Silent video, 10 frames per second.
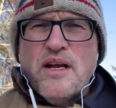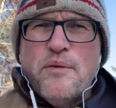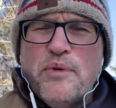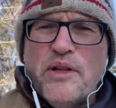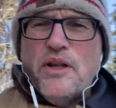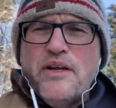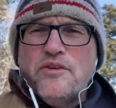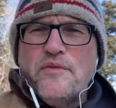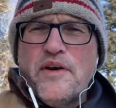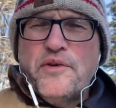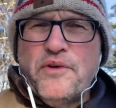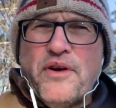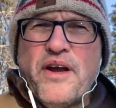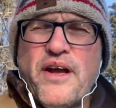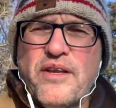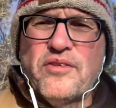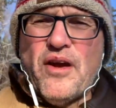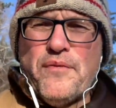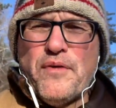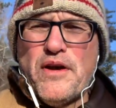But lots of other
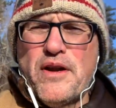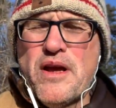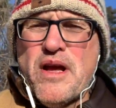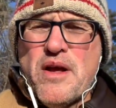stuff on